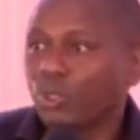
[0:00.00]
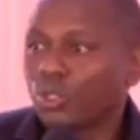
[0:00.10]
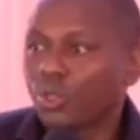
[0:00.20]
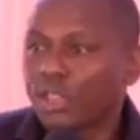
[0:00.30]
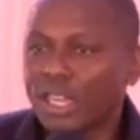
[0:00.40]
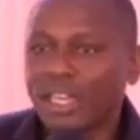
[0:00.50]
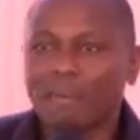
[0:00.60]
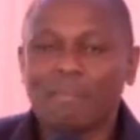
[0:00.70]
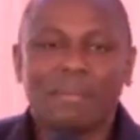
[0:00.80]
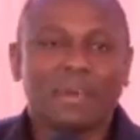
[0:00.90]
to also
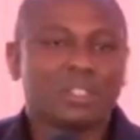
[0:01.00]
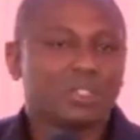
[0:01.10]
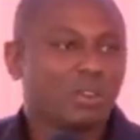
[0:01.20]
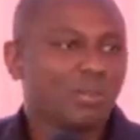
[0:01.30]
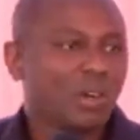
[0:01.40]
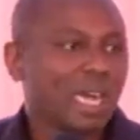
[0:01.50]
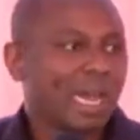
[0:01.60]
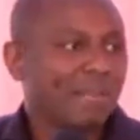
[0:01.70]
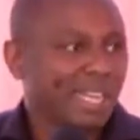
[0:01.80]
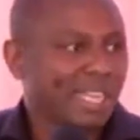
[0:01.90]
thank members of our
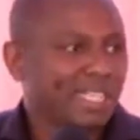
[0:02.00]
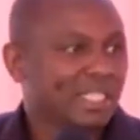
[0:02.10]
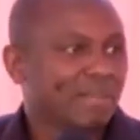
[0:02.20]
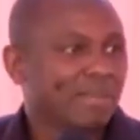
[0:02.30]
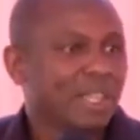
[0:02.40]
cabinet